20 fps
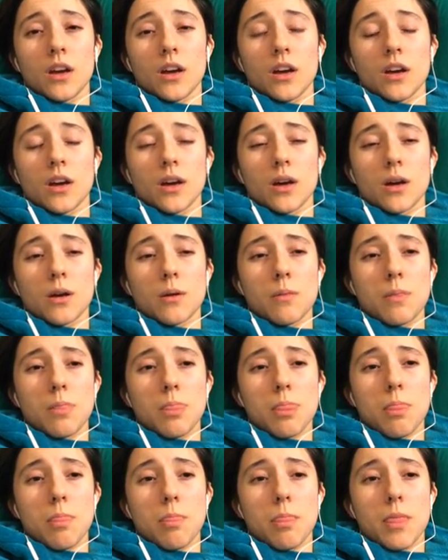
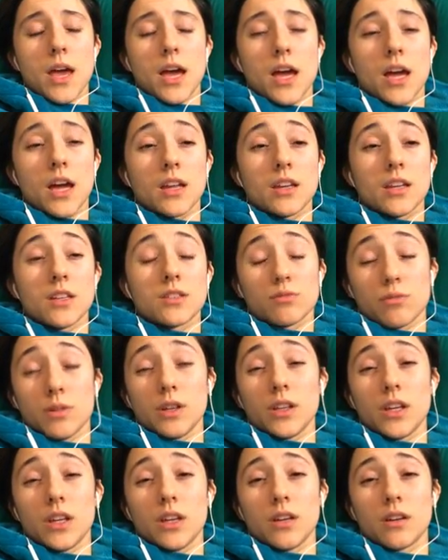and it's
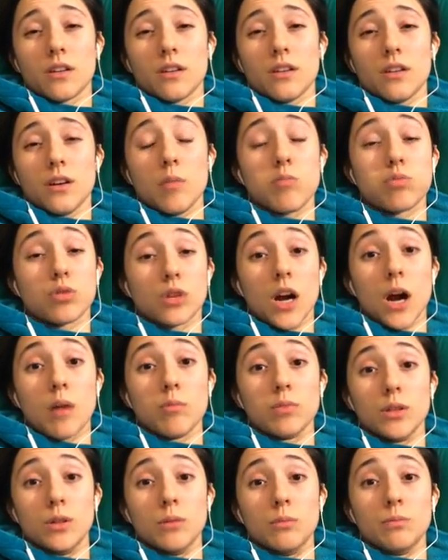really a
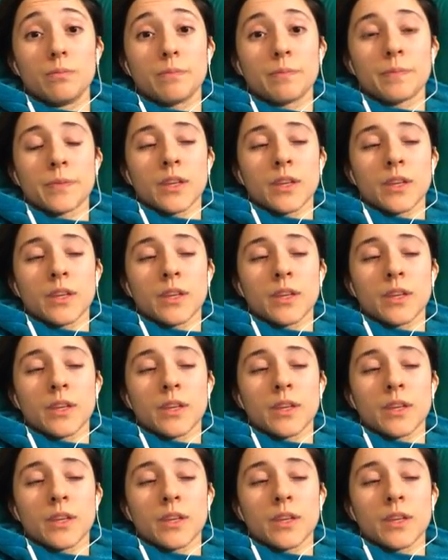problem.